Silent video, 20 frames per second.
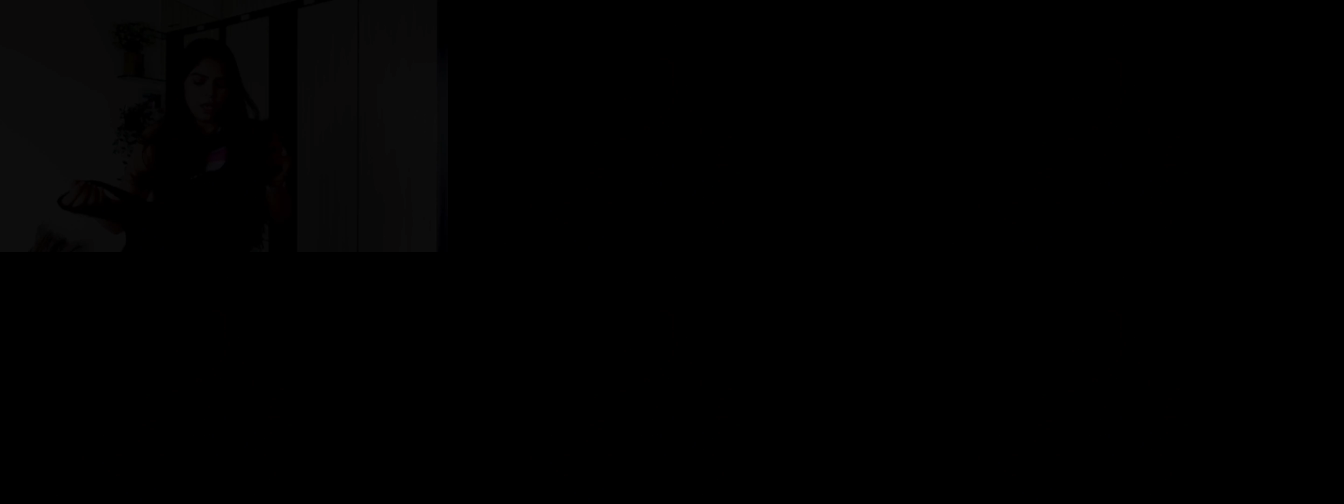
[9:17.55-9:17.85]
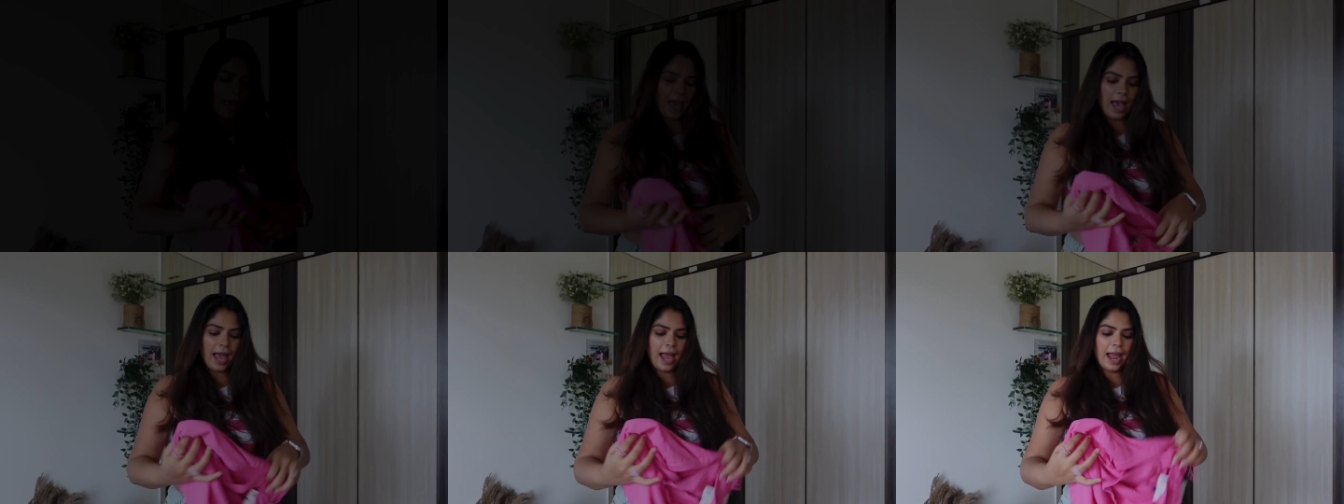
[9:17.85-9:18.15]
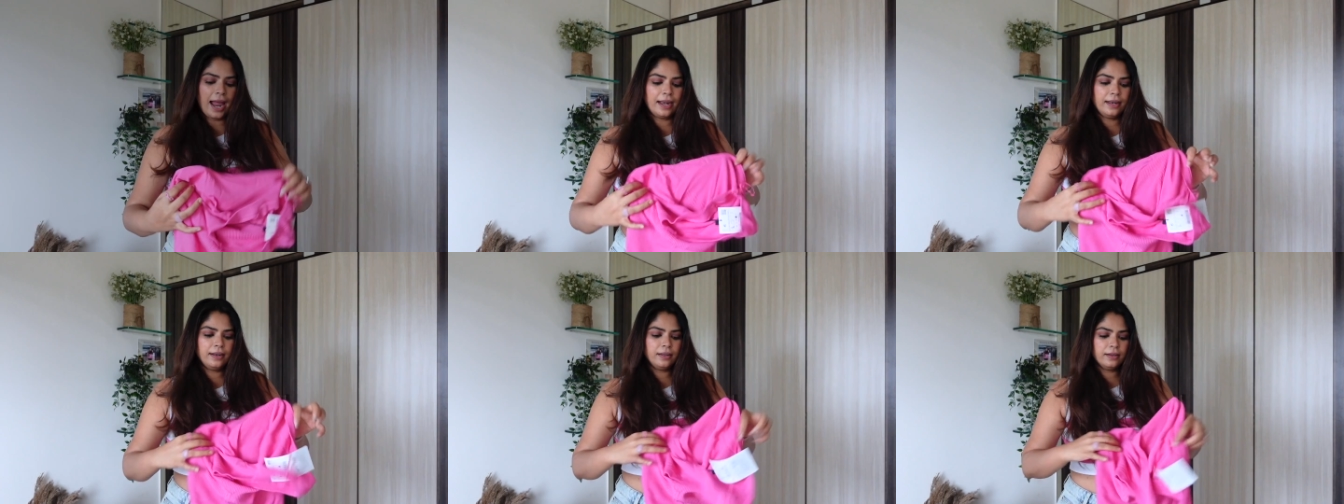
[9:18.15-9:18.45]
So,
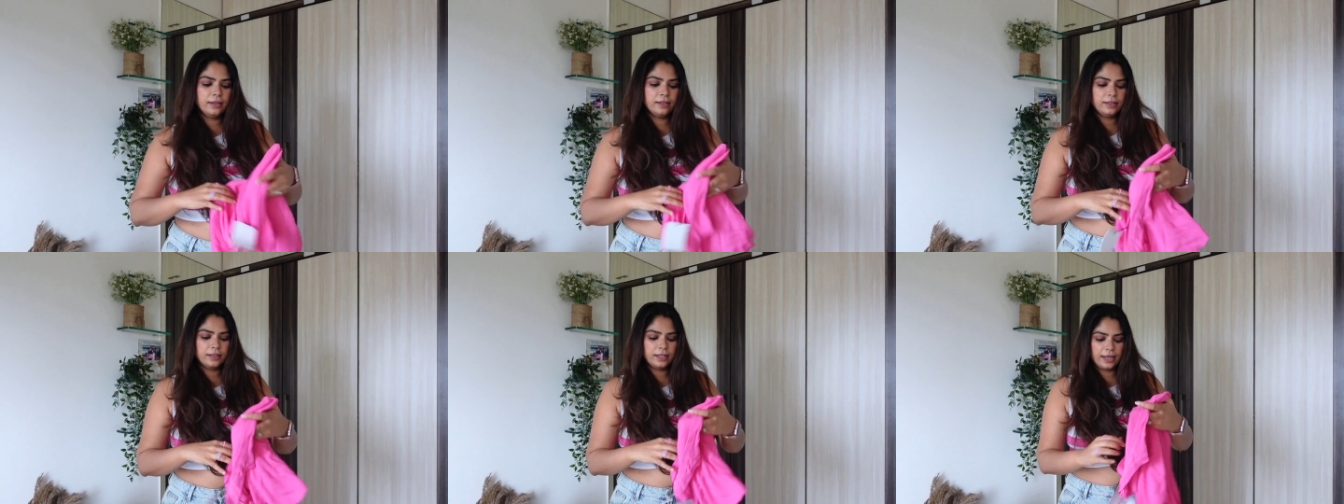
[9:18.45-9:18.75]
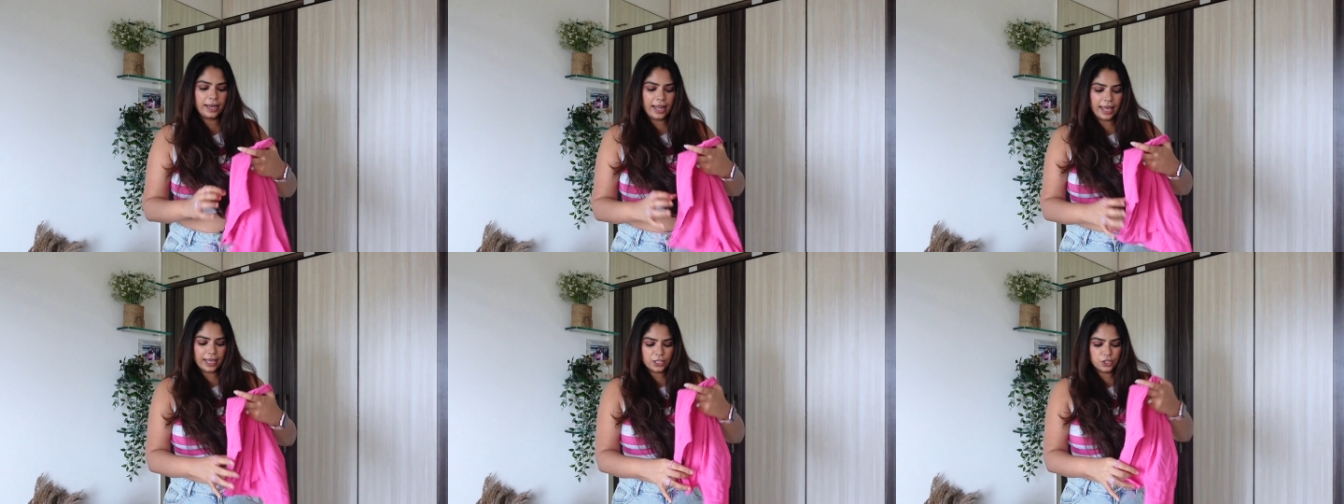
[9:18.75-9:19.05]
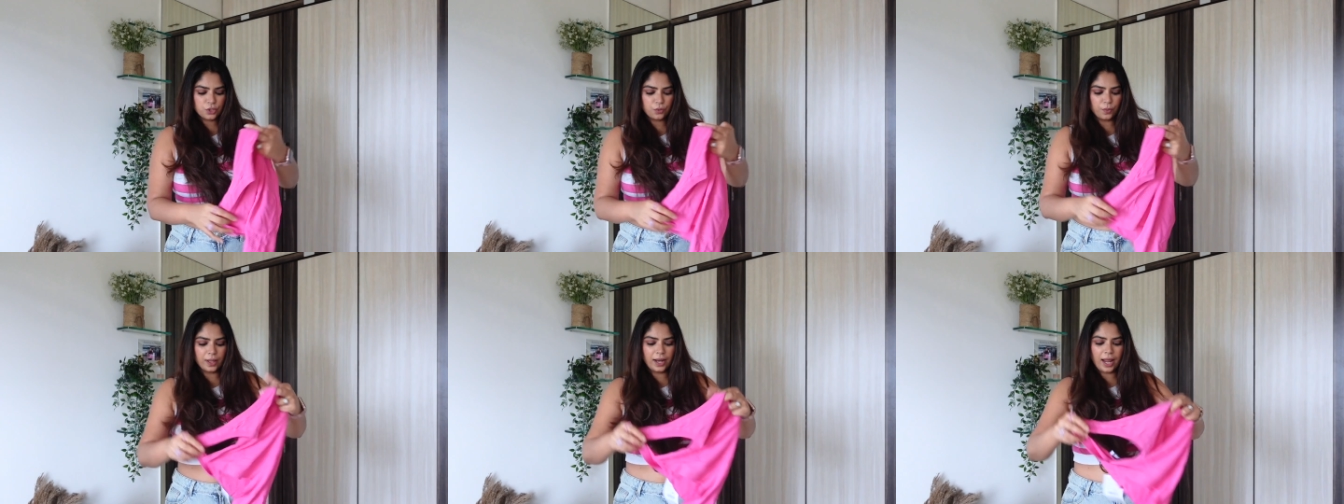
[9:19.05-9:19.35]
and the
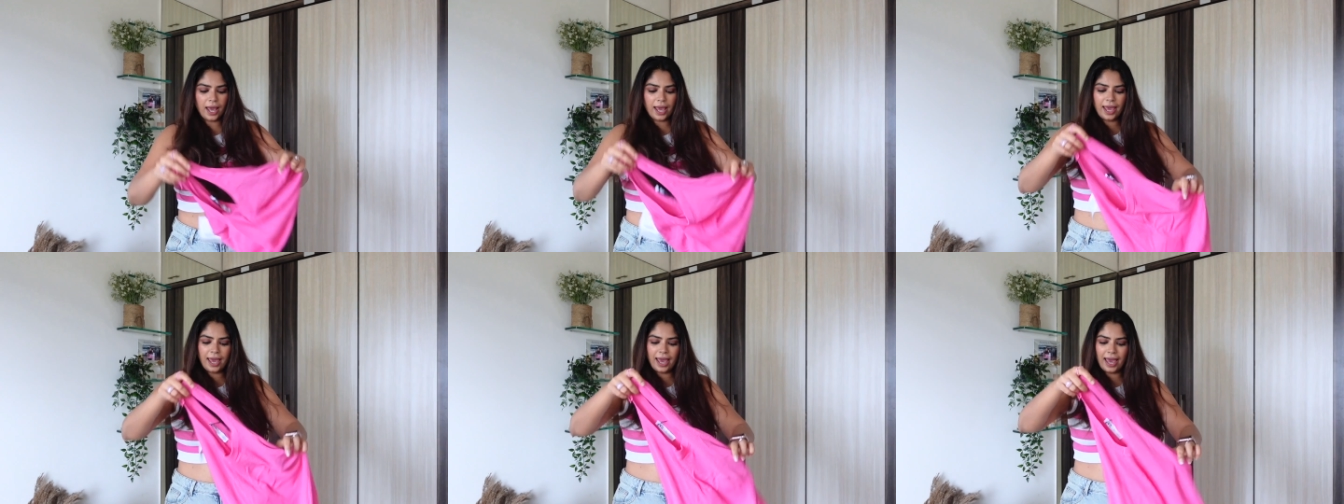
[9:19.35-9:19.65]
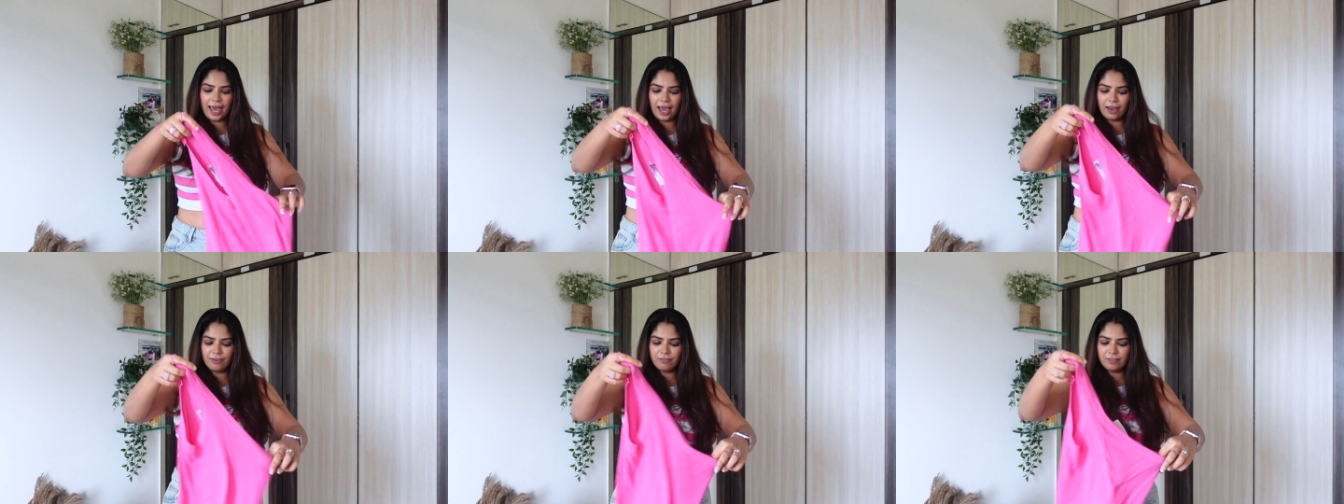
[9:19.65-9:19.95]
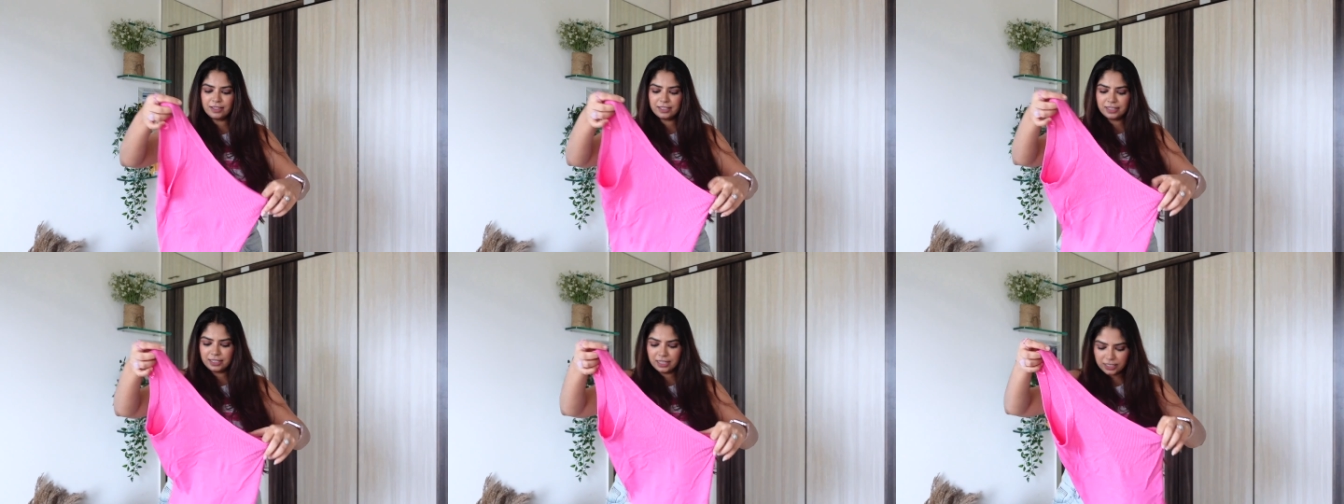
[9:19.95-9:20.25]
next one I have
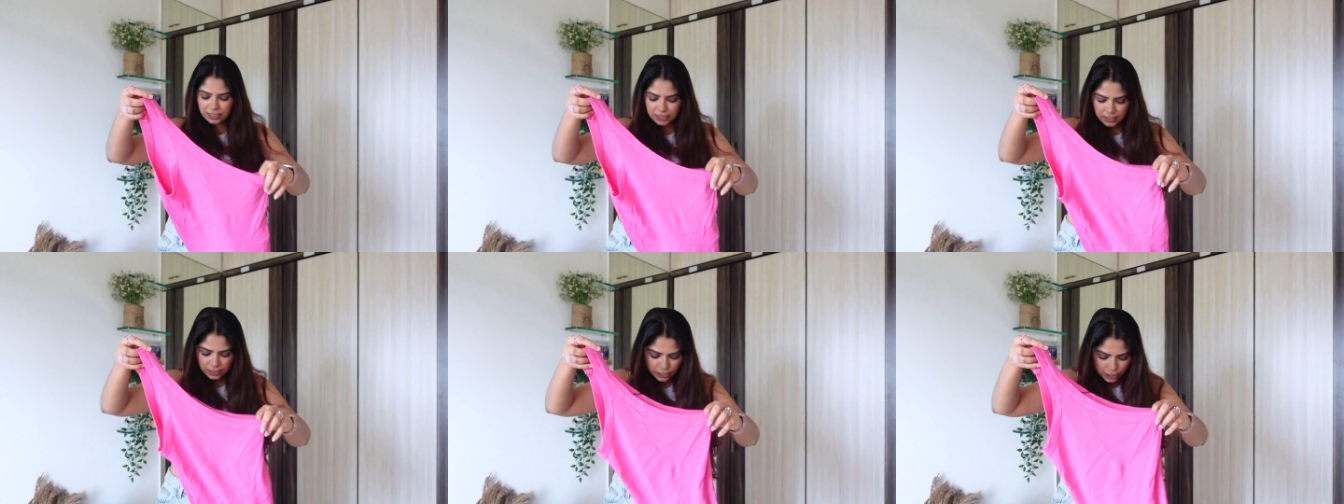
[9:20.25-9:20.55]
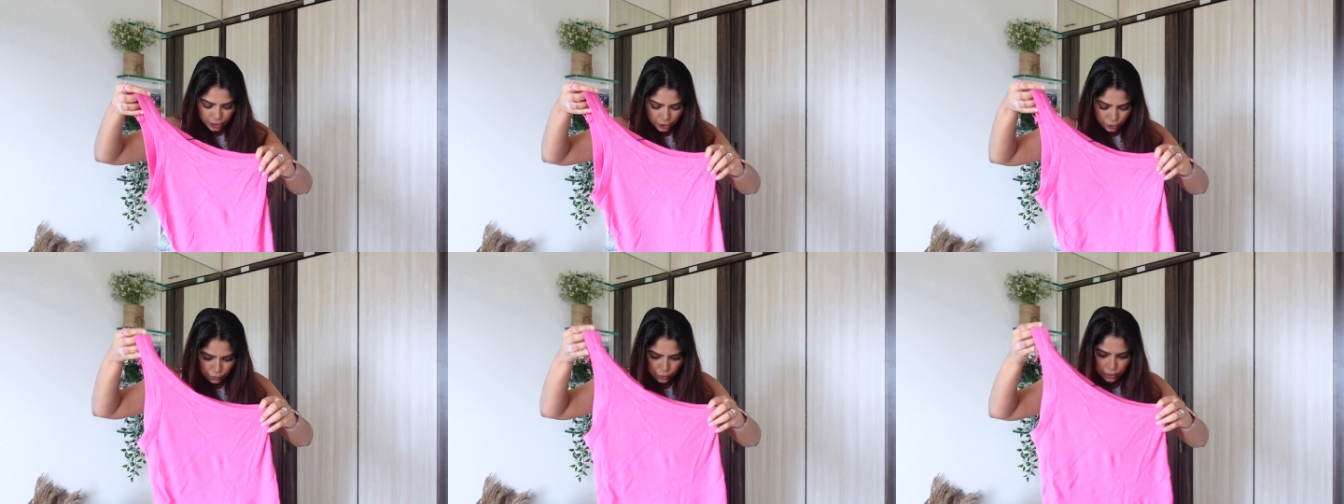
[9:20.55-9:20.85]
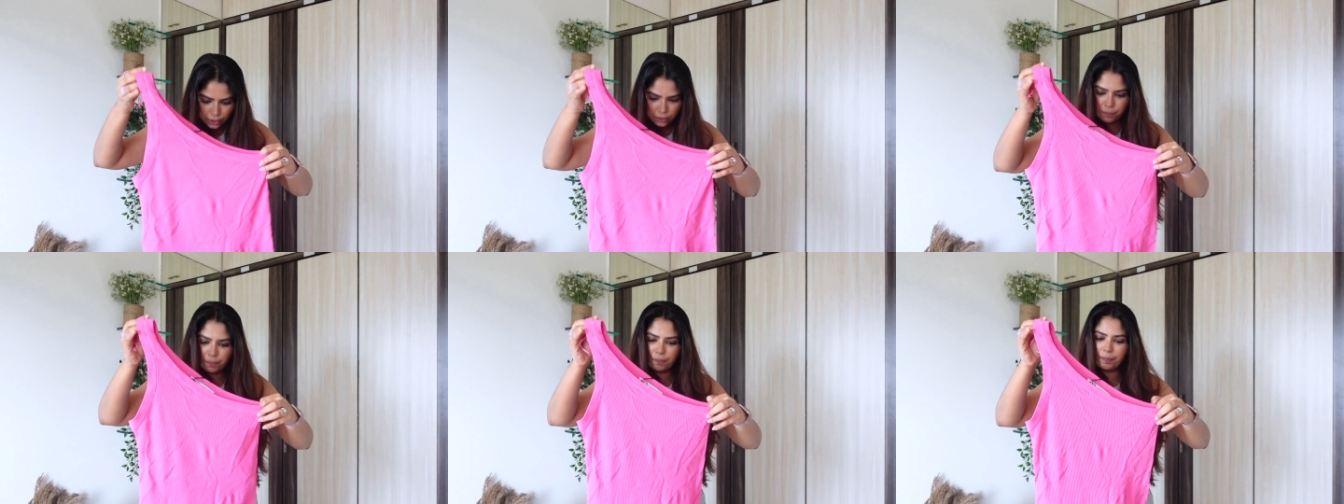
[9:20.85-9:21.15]
is this
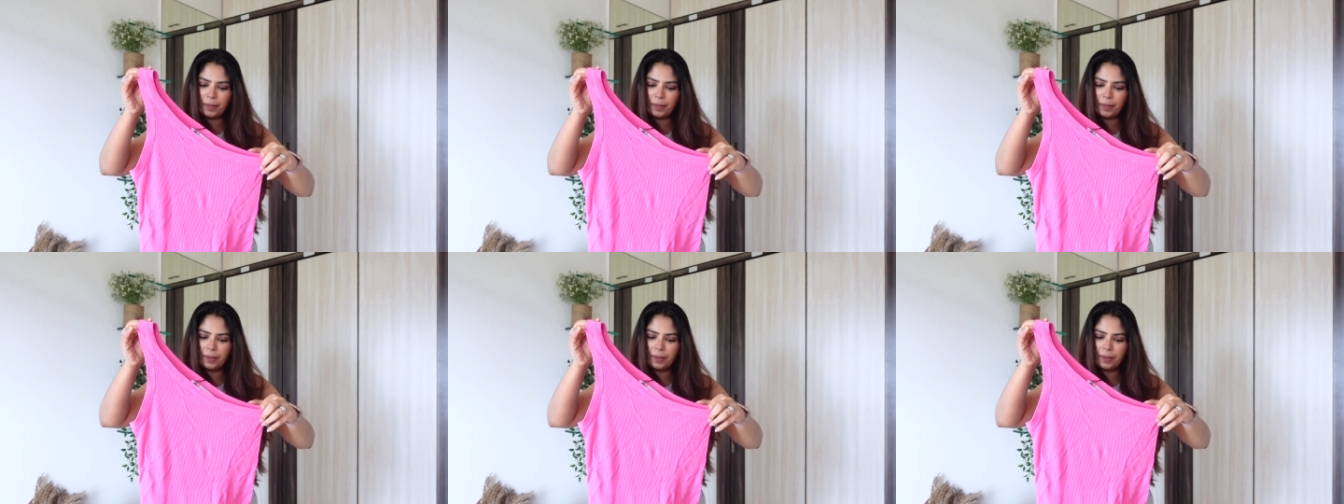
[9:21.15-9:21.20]
cute